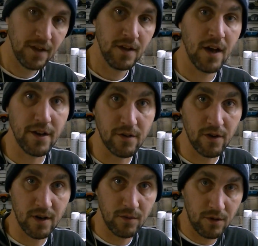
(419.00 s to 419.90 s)
an
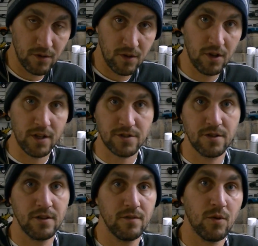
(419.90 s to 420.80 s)
incredible
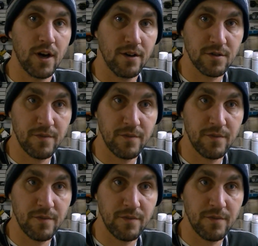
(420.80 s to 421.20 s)
cluster of wires